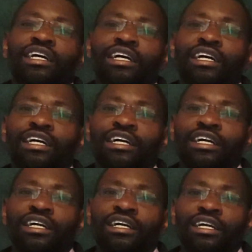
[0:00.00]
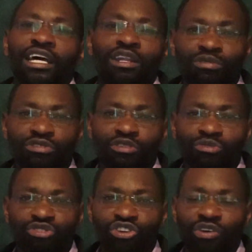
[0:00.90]
uh, Kalonzo
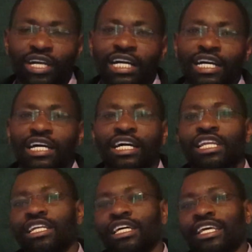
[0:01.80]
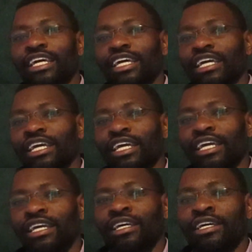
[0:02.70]
Musyoka, and uh, the
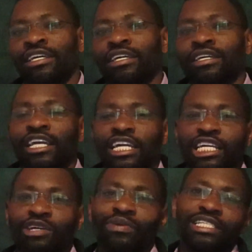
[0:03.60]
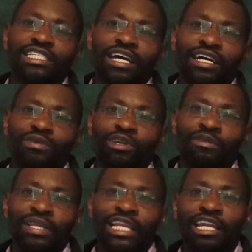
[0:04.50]
Kenya Kwanza will
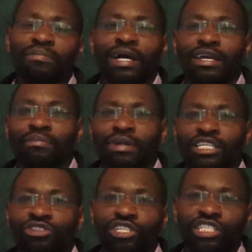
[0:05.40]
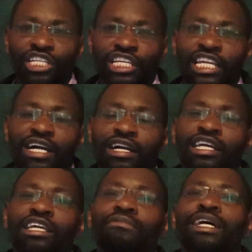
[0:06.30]
be led by Majority Leader
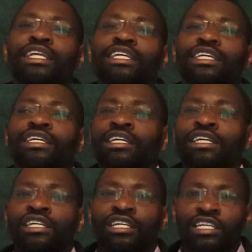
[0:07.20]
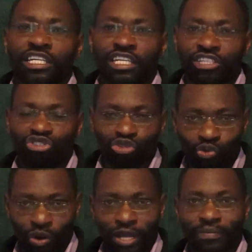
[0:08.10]
Kimani uh,
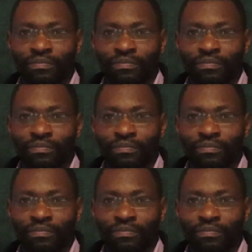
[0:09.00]
Chungwa.